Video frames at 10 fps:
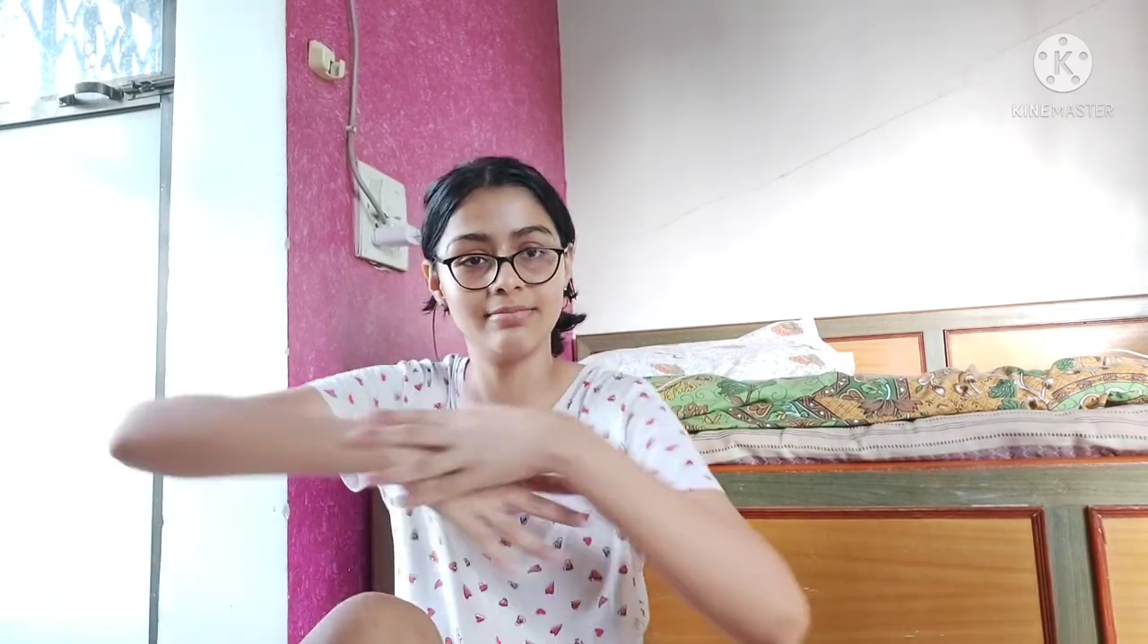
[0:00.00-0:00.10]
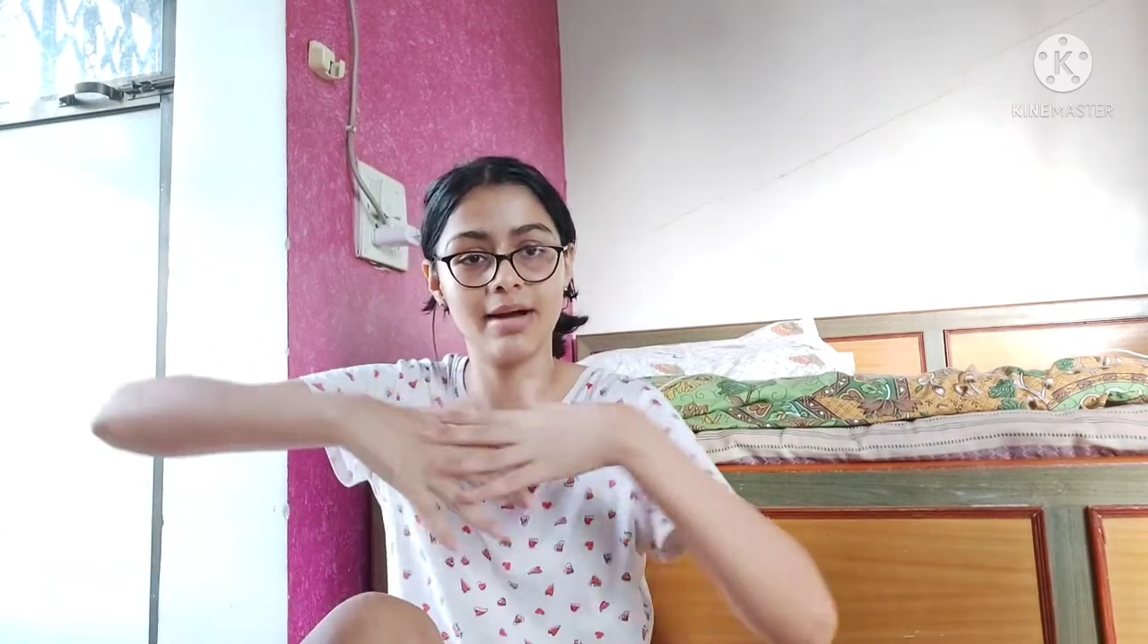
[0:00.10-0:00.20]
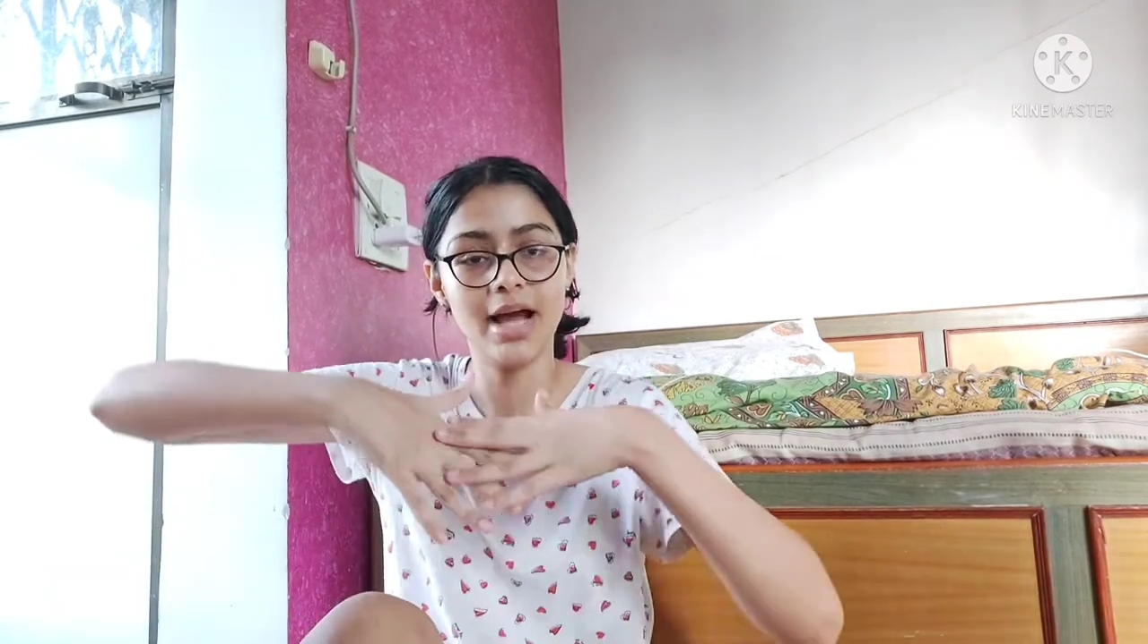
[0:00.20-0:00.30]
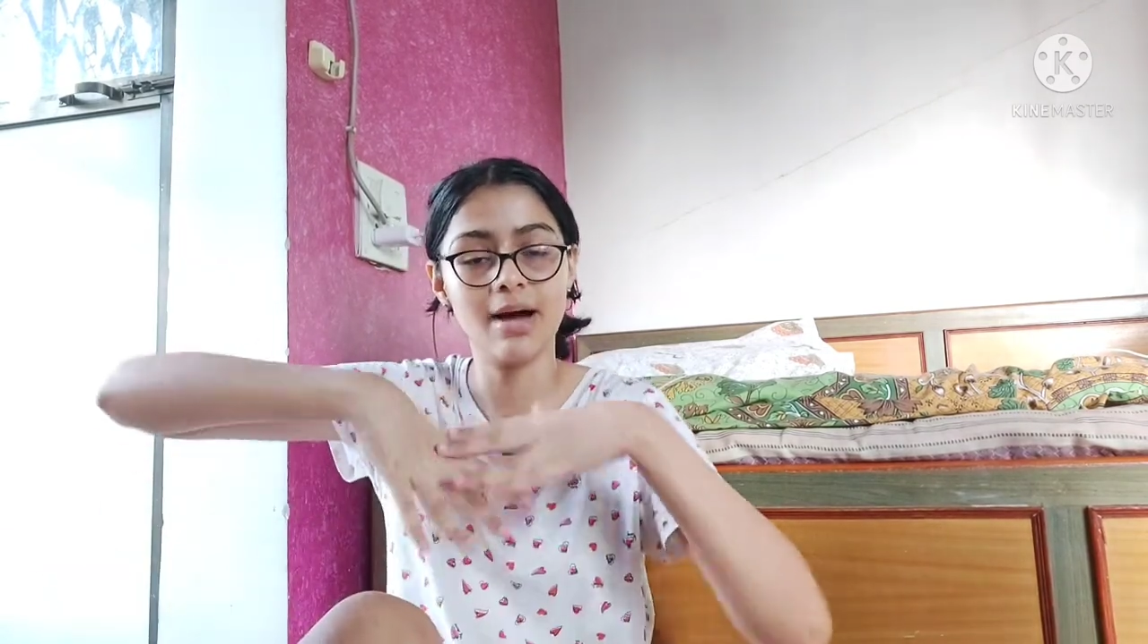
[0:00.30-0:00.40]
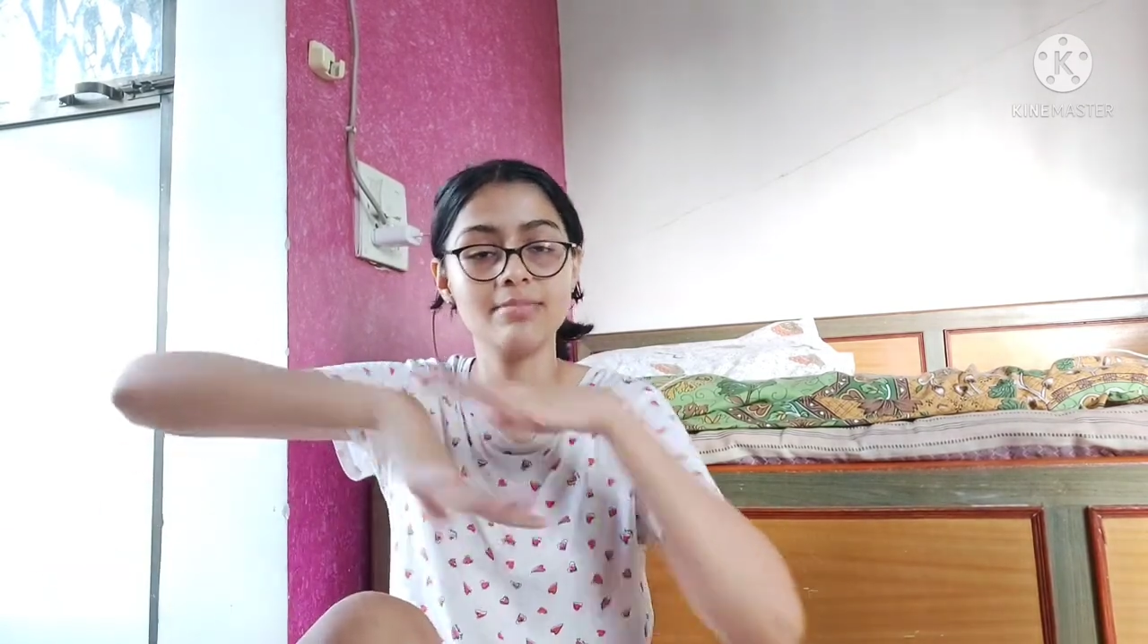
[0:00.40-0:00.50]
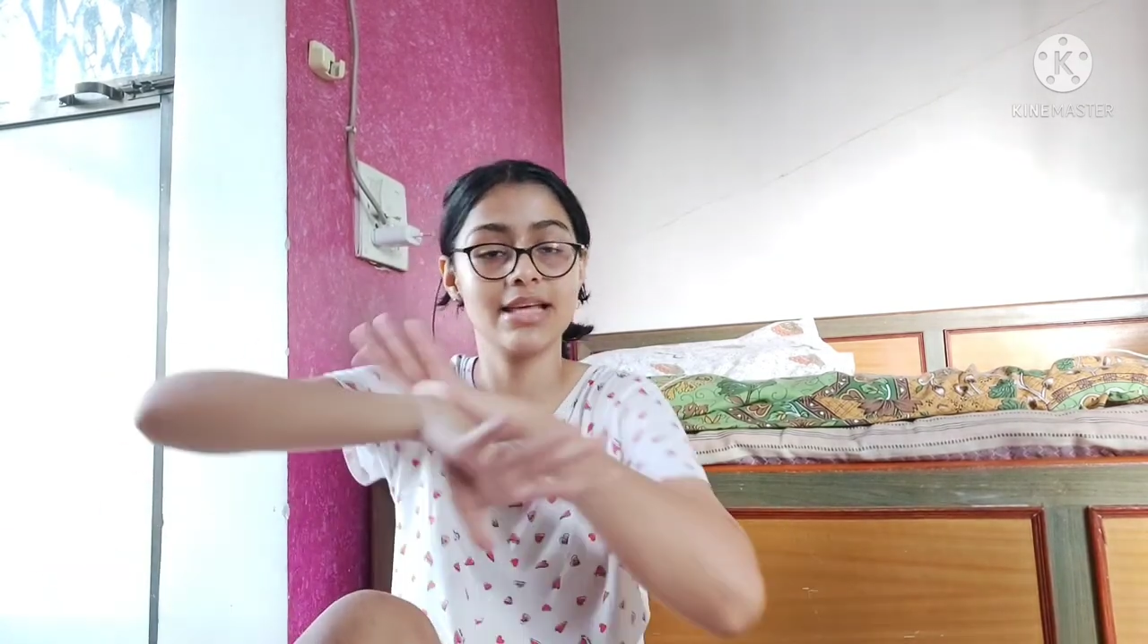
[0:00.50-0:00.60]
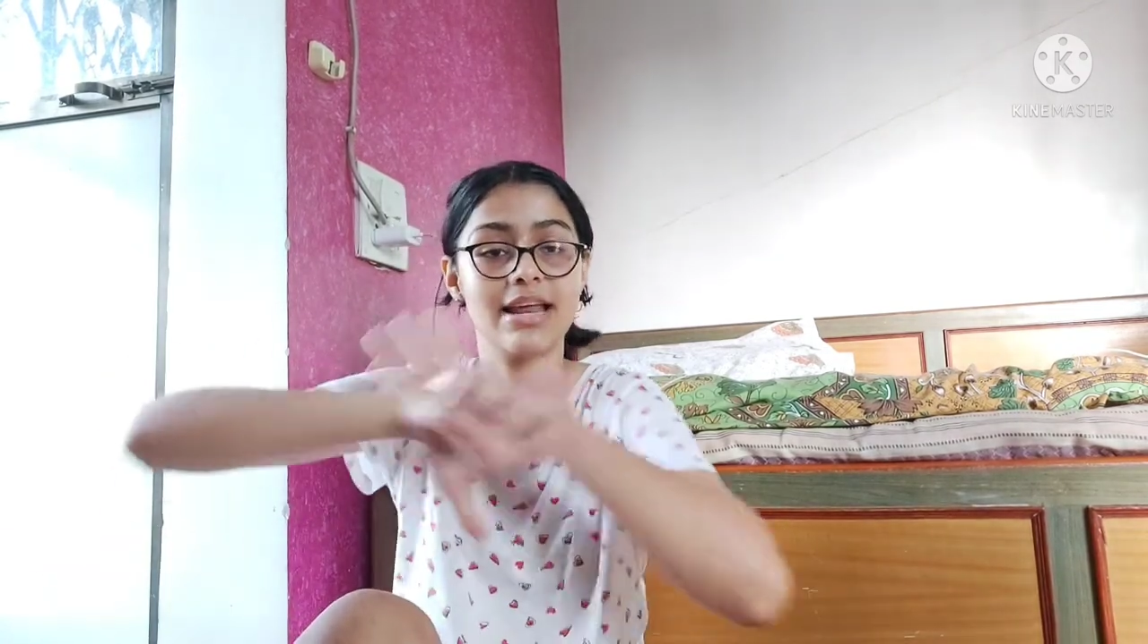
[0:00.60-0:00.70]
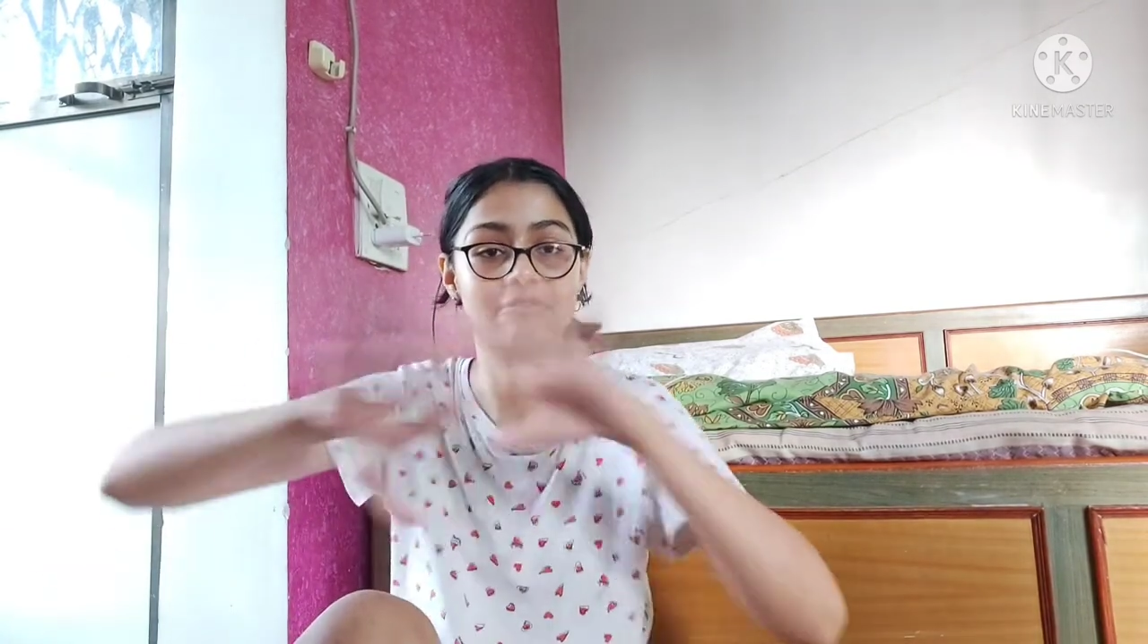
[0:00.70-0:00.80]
my arms and